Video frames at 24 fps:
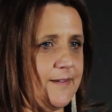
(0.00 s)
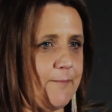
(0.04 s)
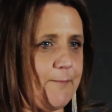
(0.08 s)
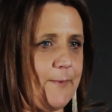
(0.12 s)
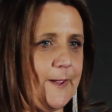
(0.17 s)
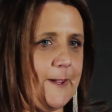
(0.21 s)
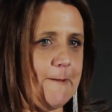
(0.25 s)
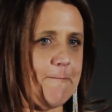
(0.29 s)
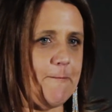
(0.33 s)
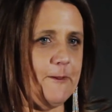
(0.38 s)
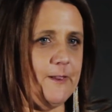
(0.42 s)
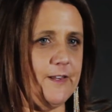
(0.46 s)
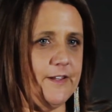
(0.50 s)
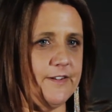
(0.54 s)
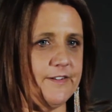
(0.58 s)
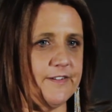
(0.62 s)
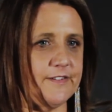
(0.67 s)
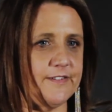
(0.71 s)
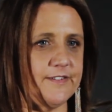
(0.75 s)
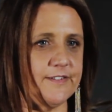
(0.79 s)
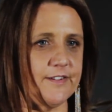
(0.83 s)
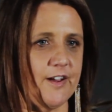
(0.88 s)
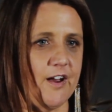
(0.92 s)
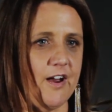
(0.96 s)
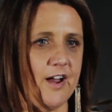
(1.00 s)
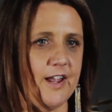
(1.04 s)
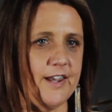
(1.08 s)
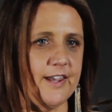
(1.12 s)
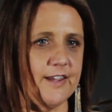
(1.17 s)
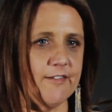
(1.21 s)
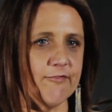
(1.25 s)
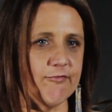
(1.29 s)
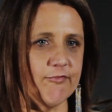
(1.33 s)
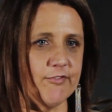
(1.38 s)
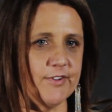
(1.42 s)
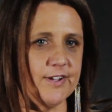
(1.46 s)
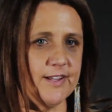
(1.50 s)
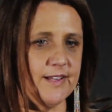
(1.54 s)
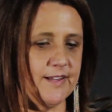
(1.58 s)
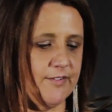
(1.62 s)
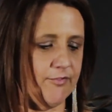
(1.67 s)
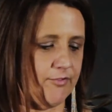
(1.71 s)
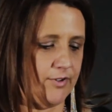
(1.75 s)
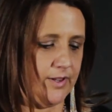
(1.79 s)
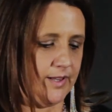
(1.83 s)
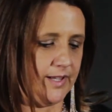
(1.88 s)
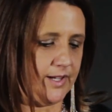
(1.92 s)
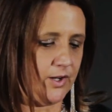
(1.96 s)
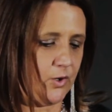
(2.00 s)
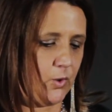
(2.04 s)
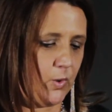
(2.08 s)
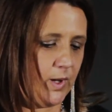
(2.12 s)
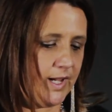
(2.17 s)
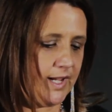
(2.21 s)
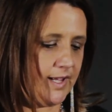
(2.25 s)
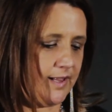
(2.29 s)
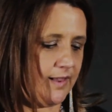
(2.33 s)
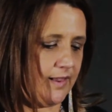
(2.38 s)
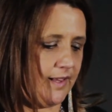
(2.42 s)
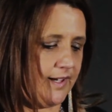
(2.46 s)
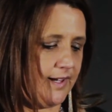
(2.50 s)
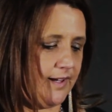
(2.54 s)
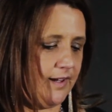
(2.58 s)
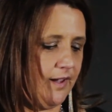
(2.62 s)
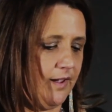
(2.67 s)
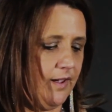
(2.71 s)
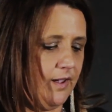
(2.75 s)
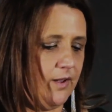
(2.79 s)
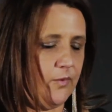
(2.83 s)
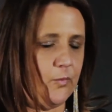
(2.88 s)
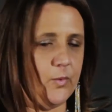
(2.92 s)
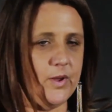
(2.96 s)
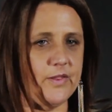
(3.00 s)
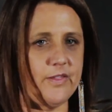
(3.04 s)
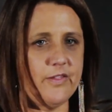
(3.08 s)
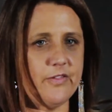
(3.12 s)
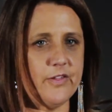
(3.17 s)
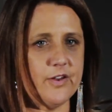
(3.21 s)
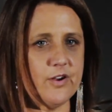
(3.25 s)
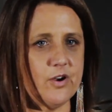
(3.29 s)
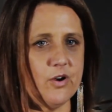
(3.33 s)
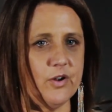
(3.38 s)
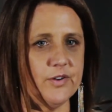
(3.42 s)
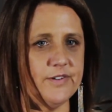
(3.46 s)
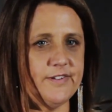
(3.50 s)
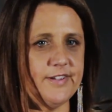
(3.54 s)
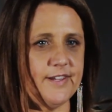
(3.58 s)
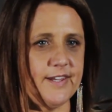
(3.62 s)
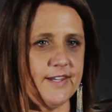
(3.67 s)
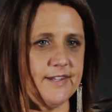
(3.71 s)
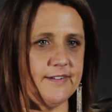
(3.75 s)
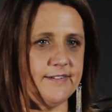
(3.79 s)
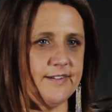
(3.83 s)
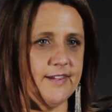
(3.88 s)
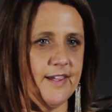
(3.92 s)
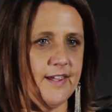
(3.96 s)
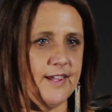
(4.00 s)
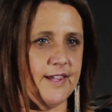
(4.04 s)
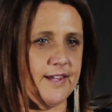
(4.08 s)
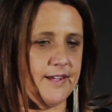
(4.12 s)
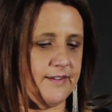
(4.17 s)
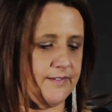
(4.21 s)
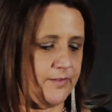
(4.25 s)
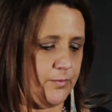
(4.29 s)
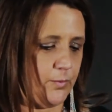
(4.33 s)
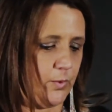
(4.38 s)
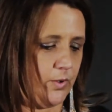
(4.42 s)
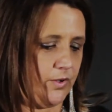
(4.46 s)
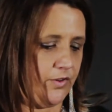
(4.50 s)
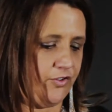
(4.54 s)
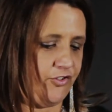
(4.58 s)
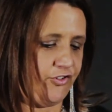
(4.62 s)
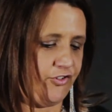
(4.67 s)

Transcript: that people are deciding really, really quickly whether the content is worth